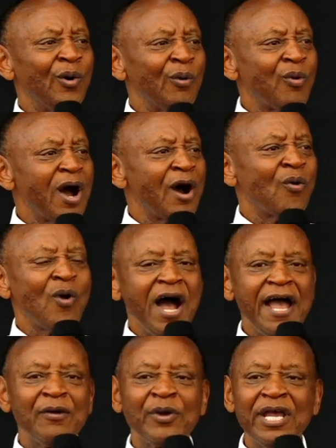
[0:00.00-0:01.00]
wh-
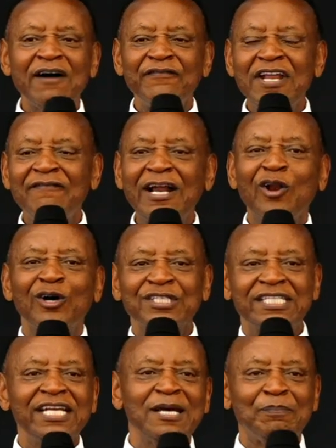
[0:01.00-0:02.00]
why? We have never lost
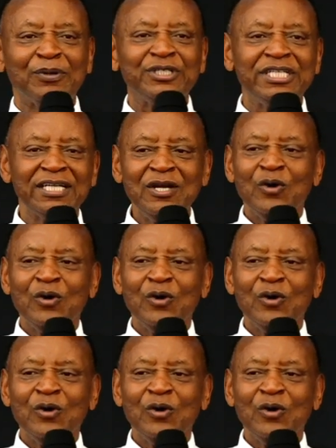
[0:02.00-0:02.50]
anybody.